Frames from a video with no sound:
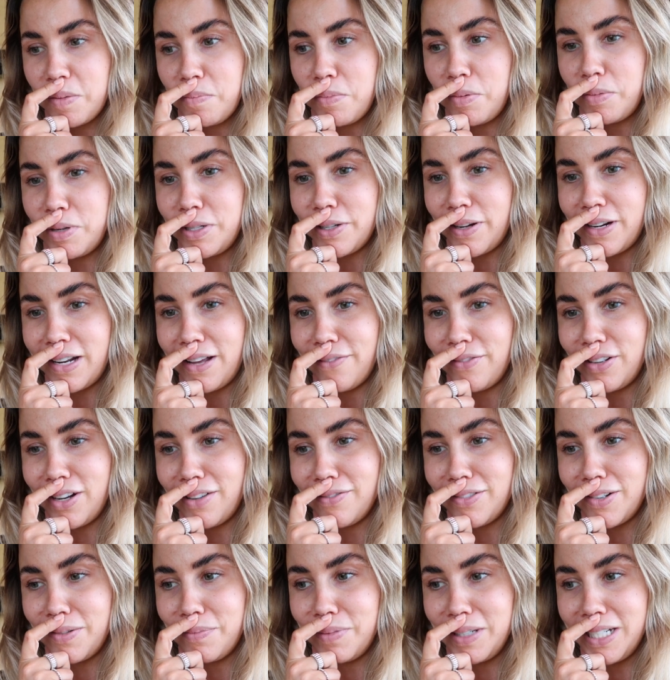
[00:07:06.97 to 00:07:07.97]
But we don't have an
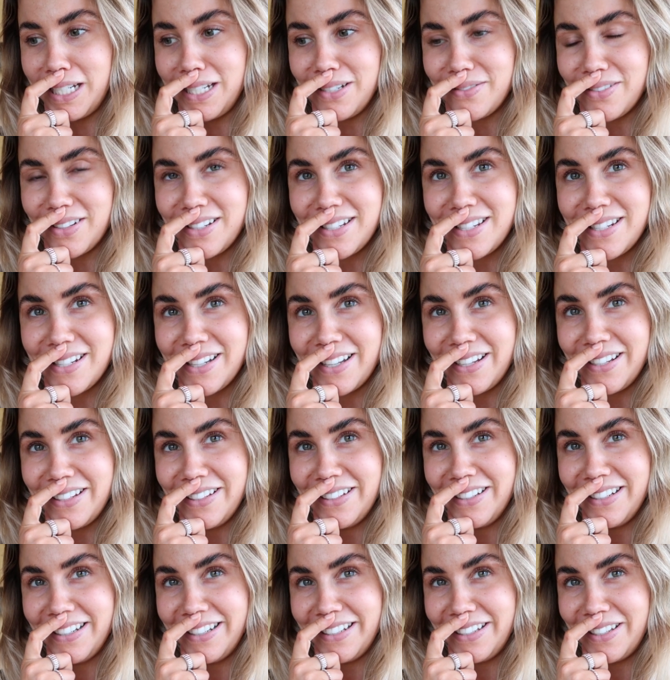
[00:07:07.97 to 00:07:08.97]
oven and we need one, so
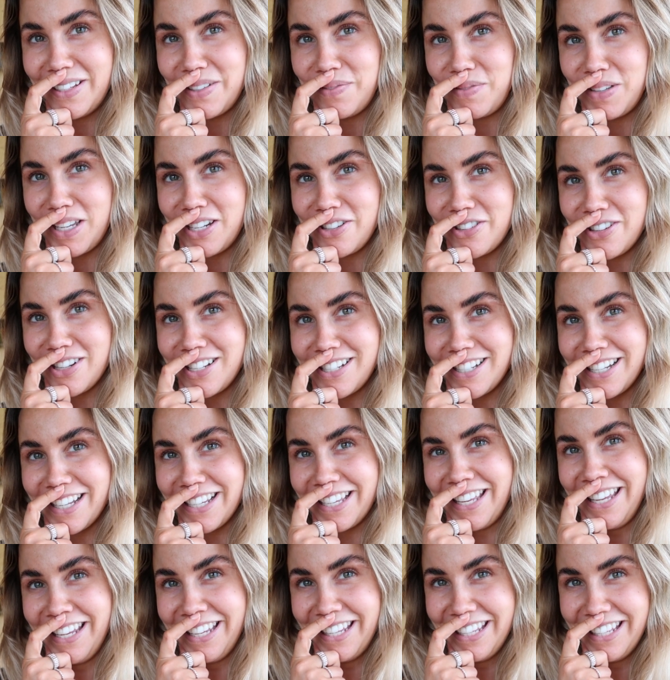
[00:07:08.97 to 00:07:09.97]
it could be
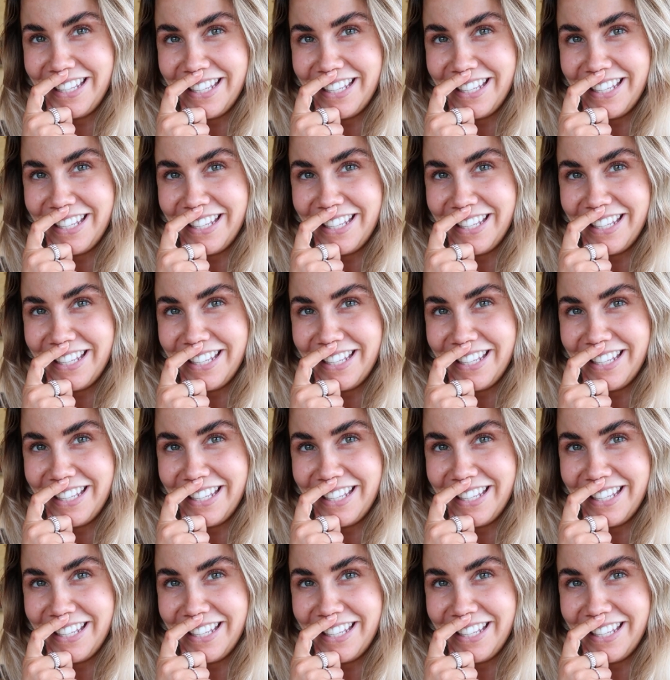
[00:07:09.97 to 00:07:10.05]
interesting.